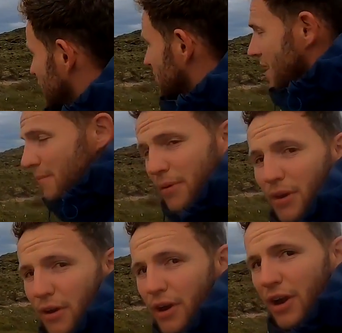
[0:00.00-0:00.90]

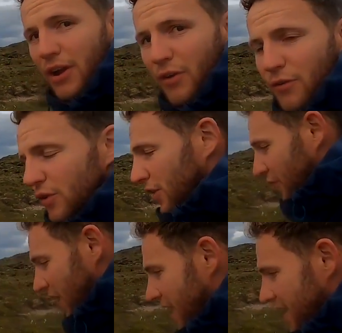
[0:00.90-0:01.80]
Remember
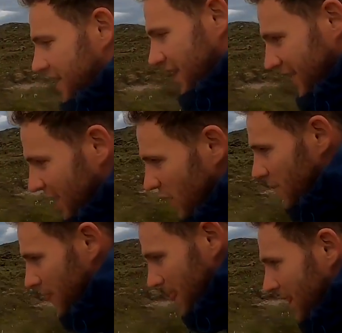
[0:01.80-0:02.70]
Foinaven
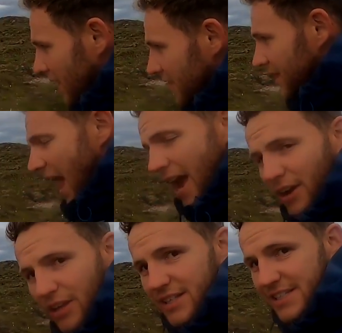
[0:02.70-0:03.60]

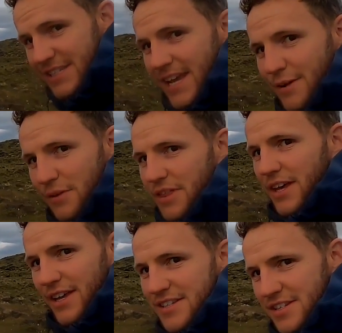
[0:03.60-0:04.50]
earlier today with
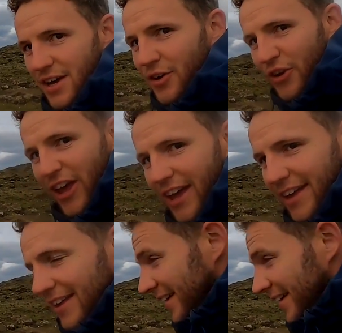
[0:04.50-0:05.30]
the sun on it?